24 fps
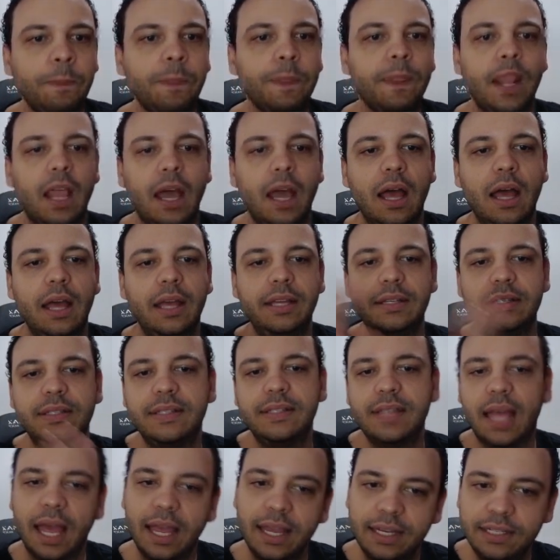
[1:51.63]
uh,
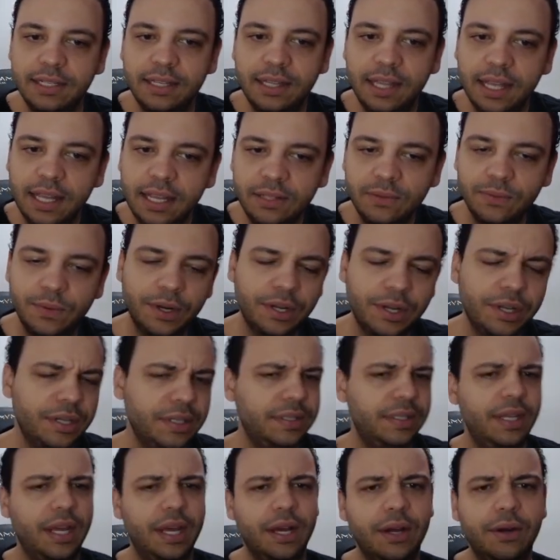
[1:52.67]
inside this, we're going to
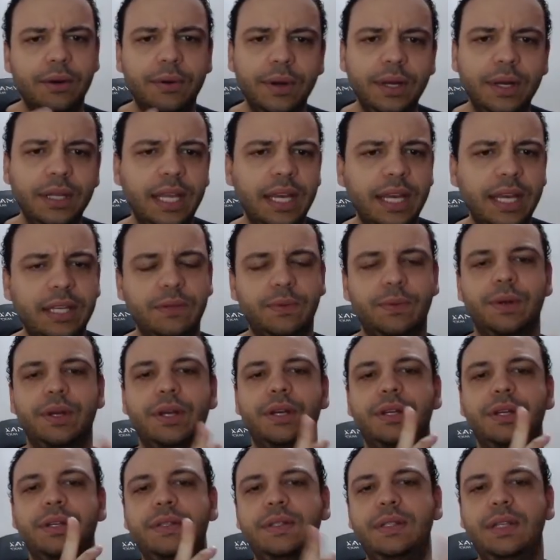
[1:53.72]
see acrylics, we're
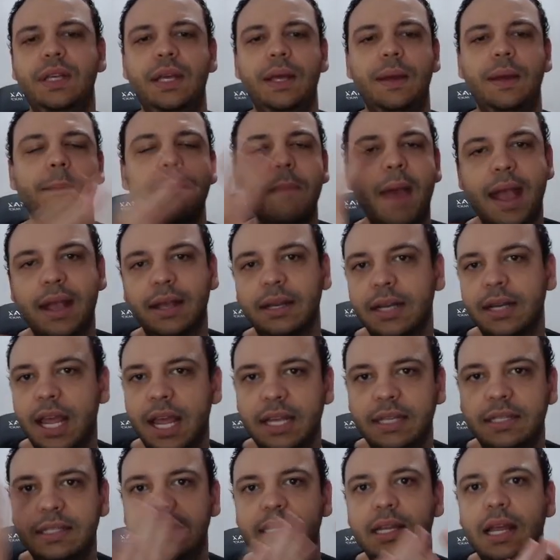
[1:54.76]
going to see
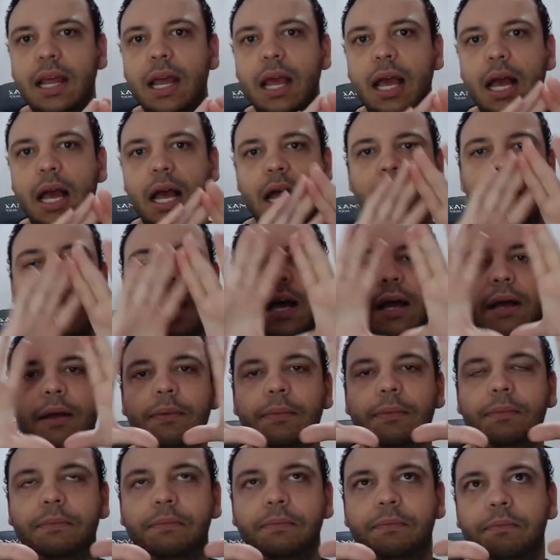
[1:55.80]
magnet uh,
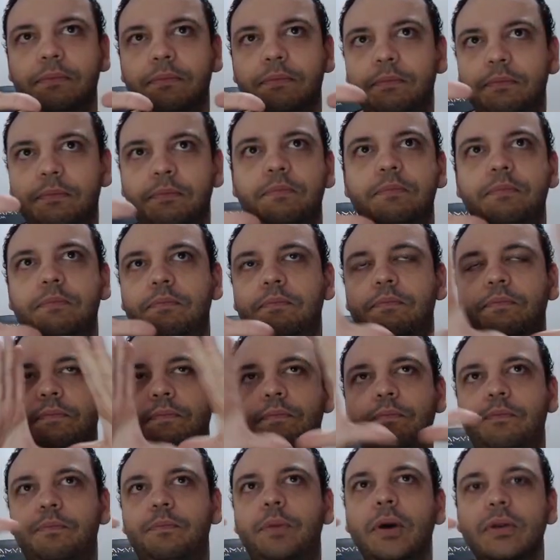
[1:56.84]

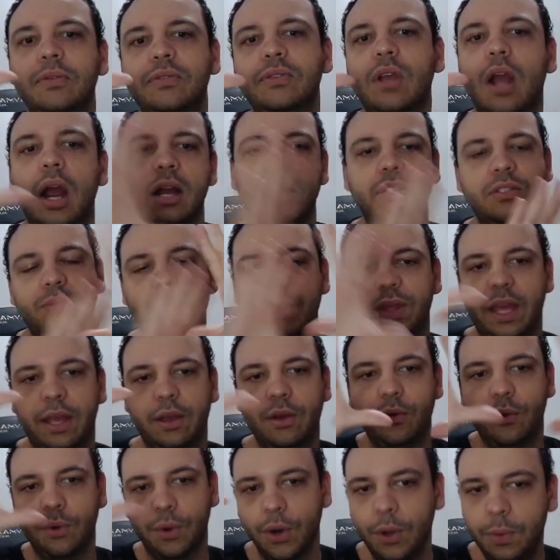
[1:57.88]
postcards with like
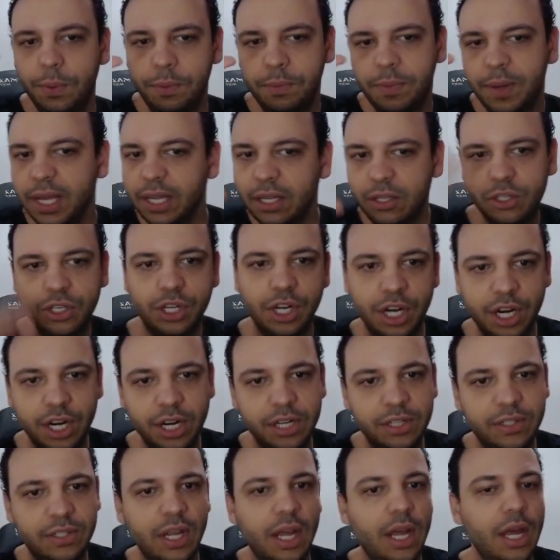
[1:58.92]
group
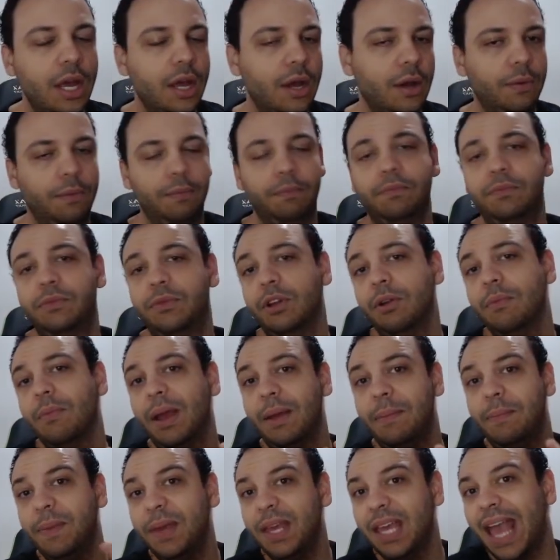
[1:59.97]
pictures. There
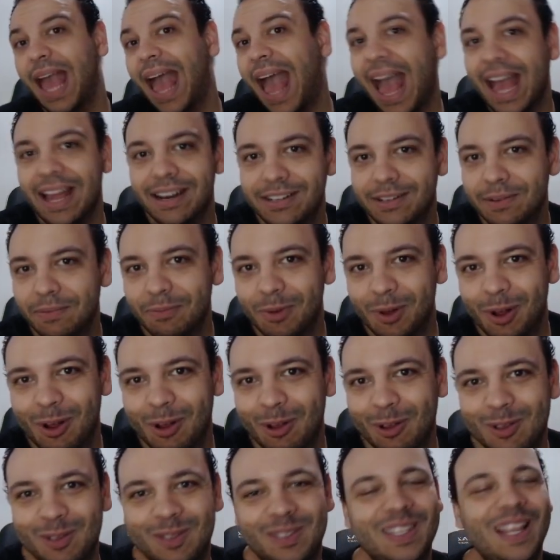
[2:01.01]
might be
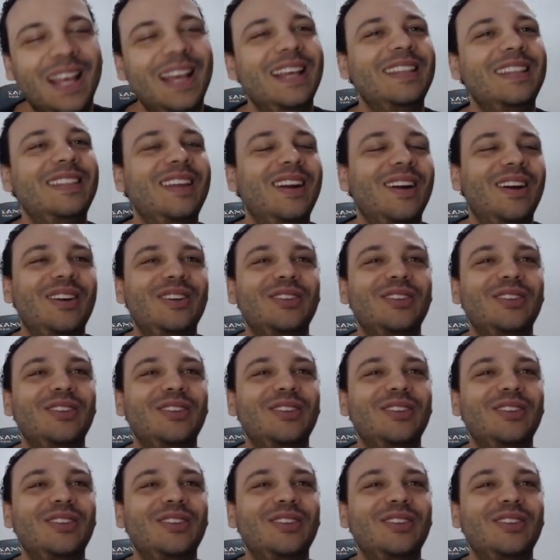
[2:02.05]
edibles. There are